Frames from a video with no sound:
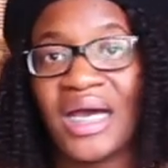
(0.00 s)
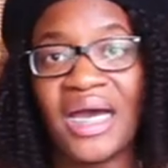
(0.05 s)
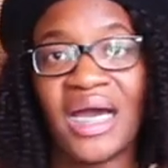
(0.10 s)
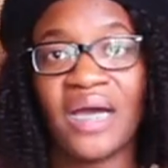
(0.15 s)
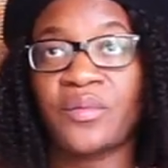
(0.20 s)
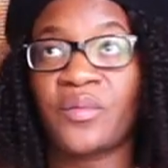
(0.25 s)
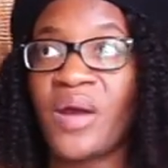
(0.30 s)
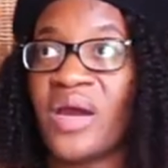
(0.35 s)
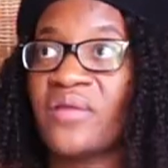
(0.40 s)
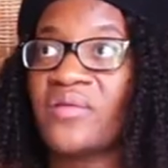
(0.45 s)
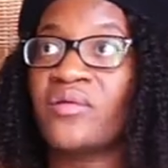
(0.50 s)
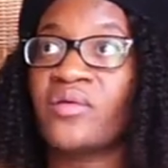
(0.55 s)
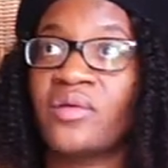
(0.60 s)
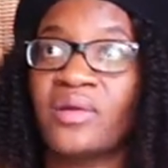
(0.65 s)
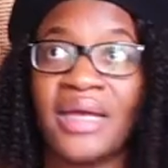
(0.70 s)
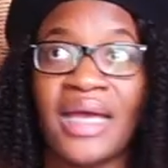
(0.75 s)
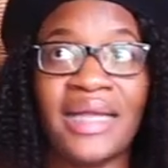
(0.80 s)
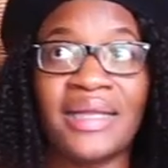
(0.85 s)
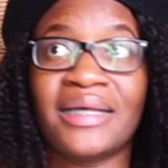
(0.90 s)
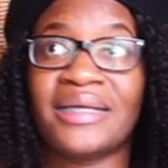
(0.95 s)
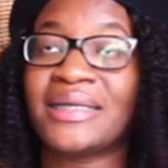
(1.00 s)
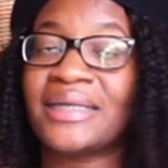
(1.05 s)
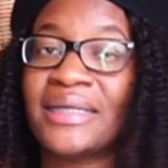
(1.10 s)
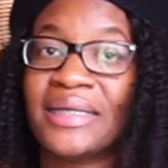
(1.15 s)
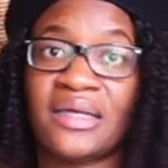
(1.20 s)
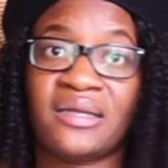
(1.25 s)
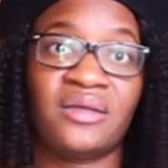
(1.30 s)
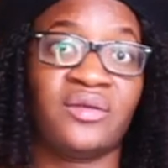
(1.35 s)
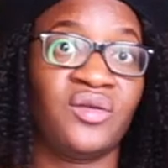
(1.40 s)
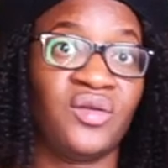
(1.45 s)
I'd rather Ella
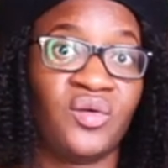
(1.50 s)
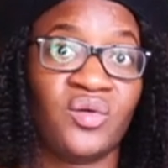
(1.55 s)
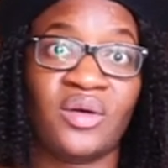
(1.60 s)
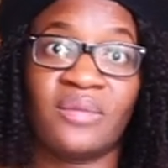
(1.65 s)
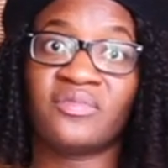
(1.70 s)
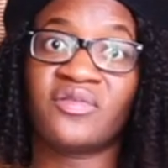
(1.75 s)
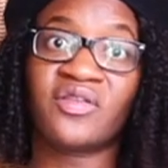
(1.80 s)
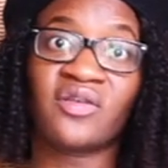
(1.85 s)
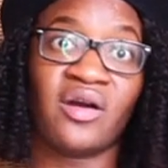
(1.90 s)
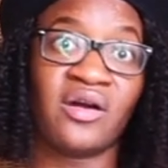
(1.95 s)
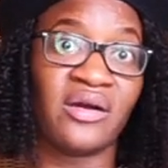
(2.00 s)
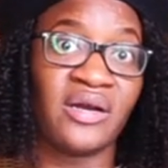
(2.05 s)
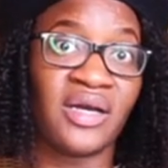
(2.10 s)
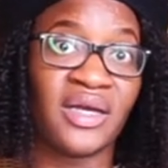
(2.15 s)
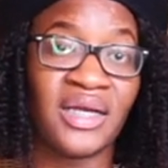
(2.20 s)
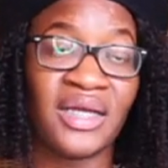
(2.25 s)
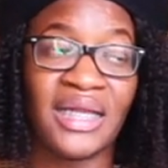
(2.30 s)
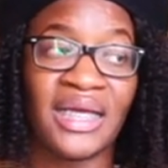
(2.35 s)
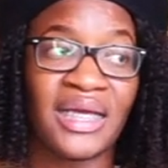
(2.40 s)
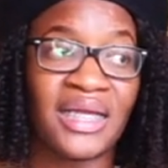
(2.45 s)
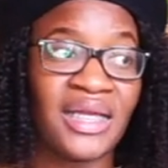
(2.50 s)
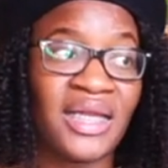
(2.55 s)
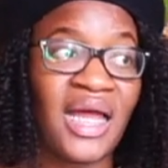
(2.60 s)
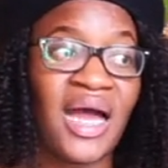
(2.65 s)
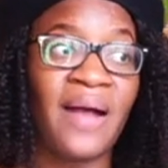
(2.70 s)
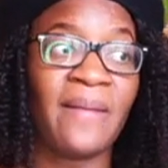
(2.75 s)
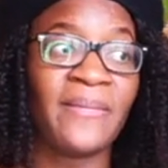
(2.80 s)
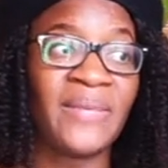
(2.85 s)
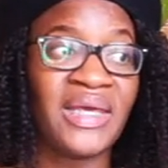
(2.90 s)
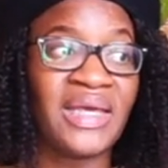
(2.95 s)
stay than you. I'm sorry. Like,
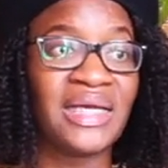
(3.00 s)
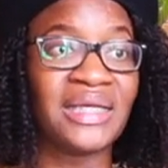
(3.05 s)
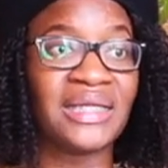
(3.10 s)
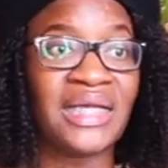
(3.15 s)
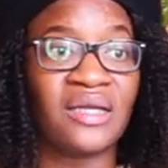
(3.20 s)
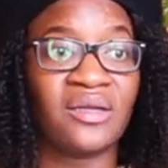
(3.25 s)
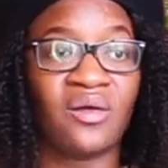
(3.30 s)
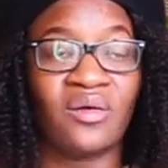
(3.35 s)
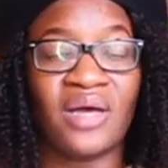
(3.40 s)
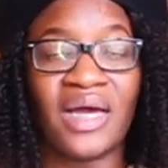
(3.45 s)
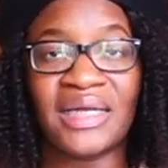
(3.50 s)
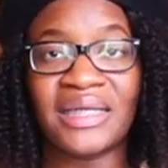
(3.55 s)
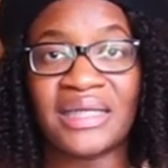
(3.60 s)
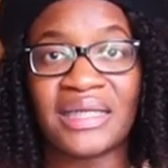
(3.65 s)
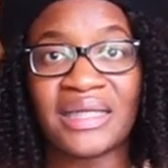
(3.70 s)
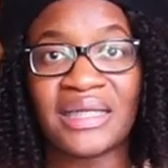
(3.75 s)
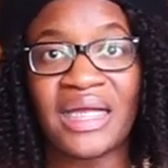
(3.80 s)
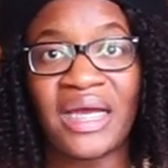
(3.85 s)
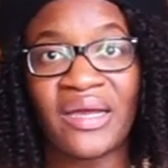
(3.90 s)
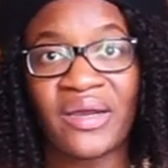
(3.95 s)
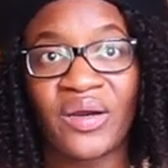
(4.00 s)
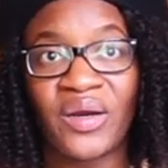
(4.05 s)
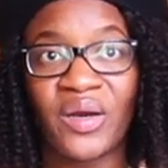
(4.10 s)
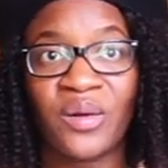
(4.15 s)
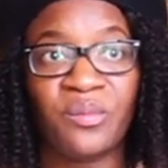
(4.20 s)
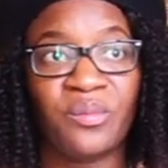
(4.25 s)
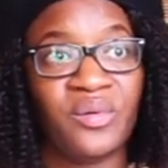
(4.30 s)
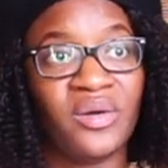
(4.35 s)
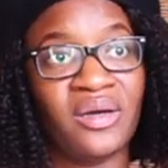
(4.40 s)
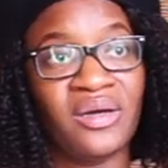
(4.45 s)
not because I dislike
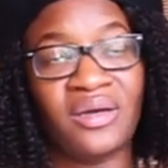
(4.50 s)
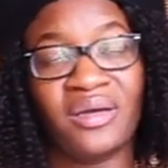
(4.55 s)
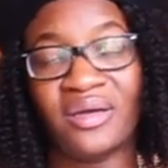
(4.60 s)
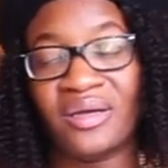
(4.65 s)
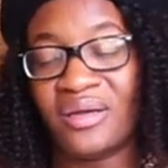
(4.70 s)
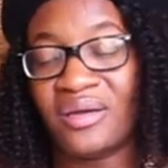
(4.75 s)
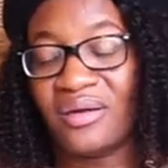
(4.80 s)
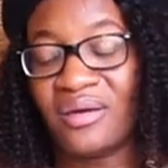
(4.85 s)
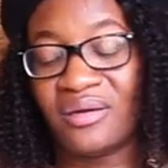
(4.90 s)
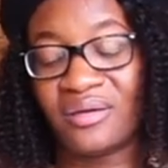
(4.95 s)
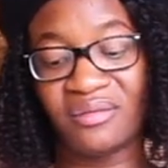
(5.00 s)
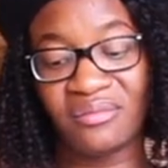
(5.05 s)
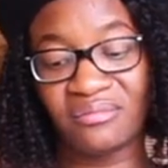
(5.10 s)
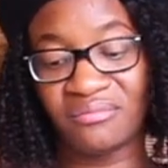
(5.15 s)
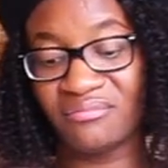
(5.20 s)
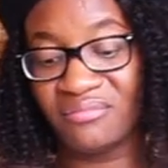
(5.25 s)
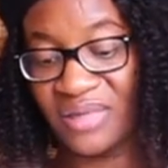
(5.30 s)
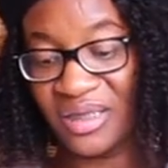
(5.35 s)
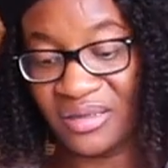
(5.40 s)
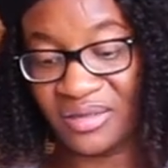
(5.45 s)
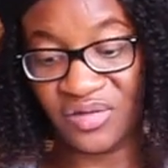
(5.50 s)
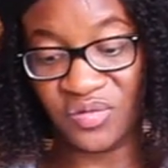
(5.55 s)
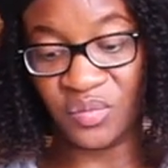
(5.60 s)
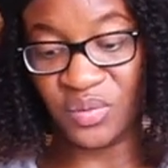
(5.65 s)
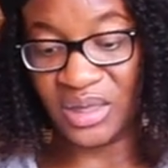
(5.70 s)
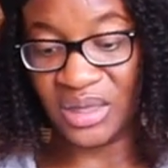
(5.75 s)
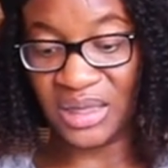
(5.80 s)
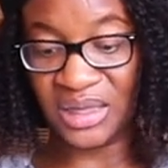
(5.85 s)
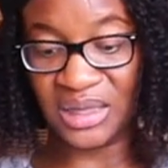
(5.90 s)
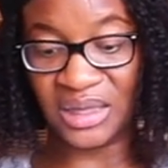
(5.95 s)
her, but it is what it